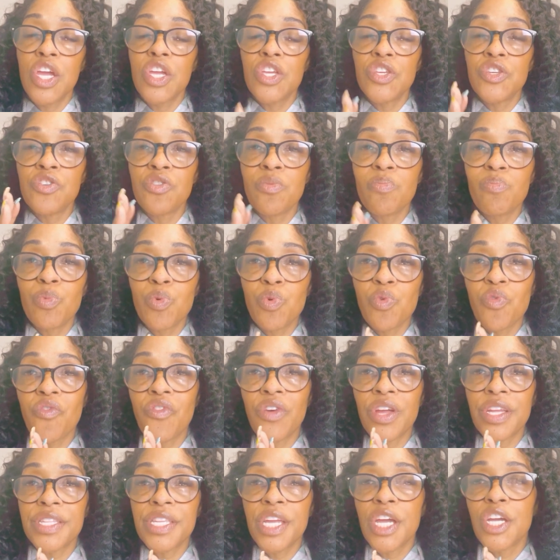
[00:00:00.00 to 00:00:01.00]
you're
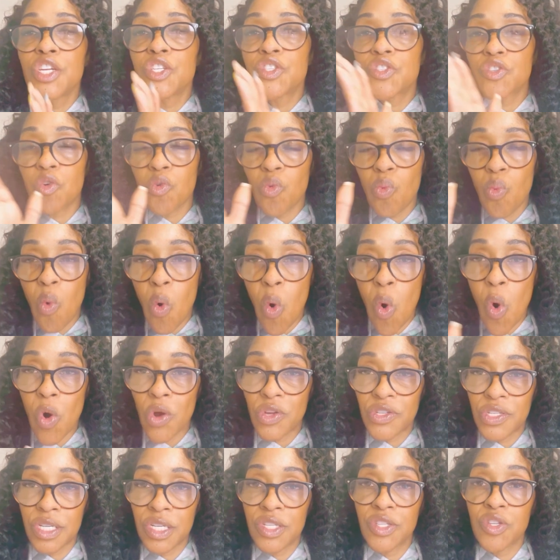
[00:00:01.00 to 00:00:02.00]
moving
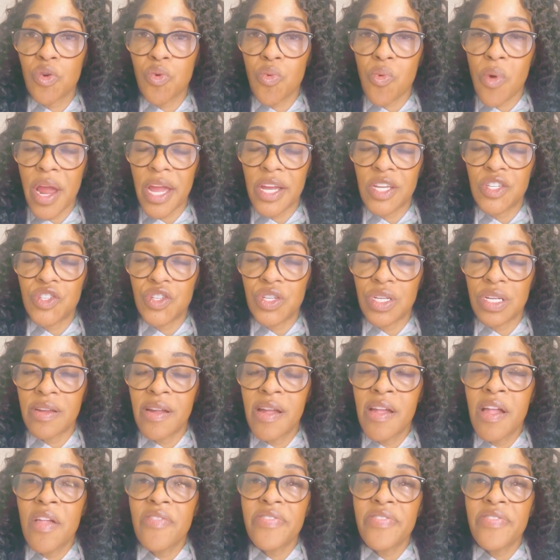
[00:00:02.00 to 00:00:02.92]
towards a direction